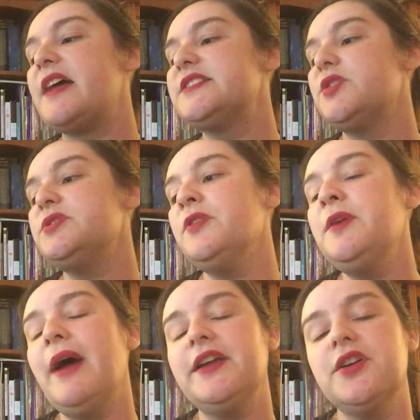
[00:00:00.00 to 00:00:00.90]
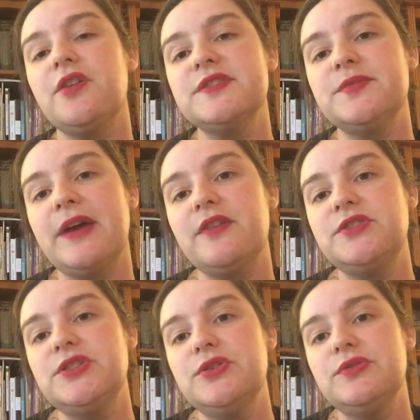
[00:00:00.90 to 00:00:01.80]
So Tony Wagner goes
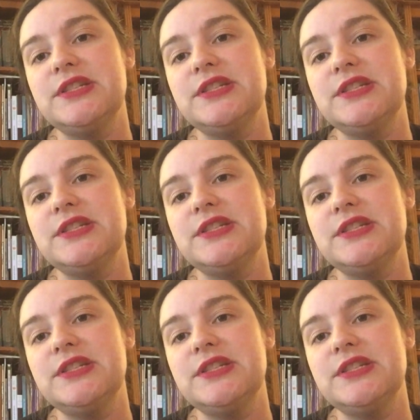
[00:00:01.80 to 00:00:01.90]
around to